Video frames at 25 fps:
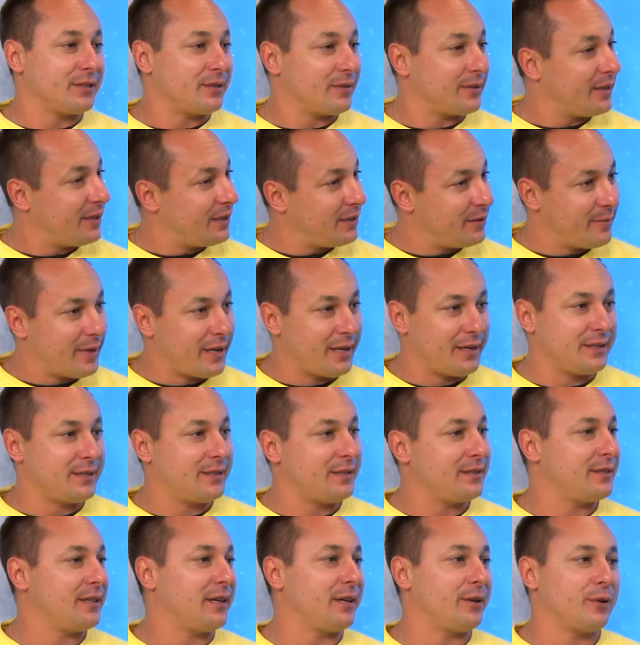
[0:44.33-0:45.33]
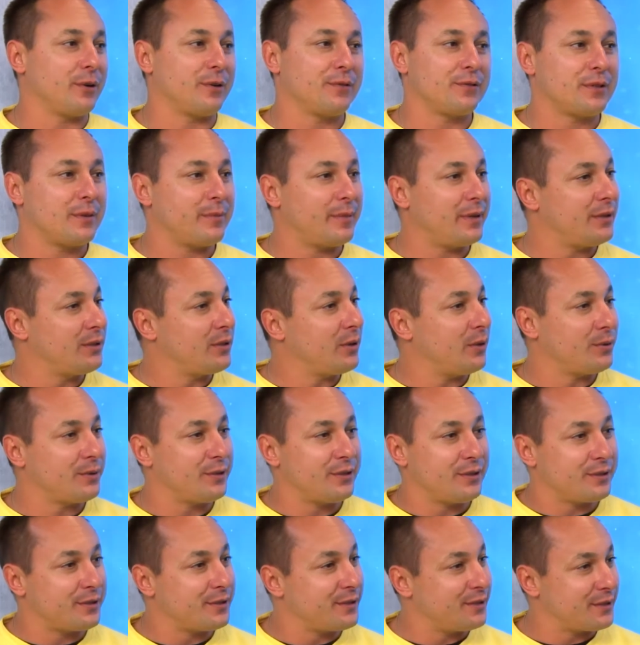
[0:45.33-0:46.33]
So get your maintenances done, or if somebody told
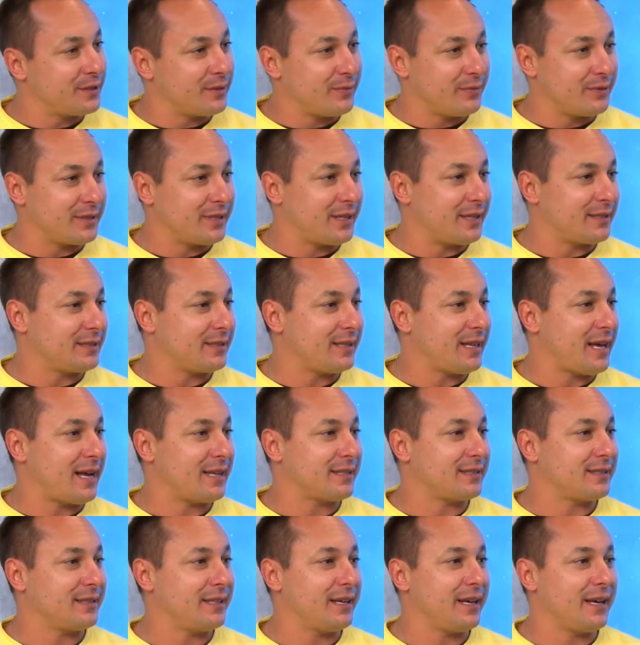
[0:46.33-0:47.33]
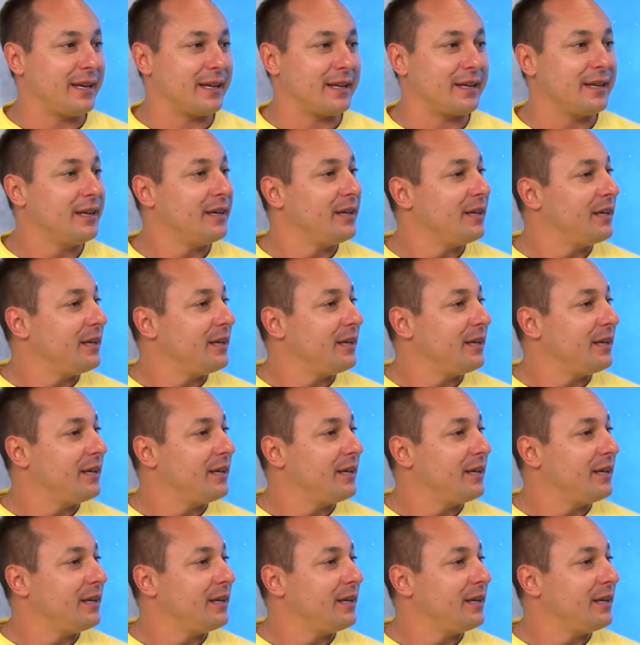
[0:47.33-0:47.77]
you your system was on its last leg,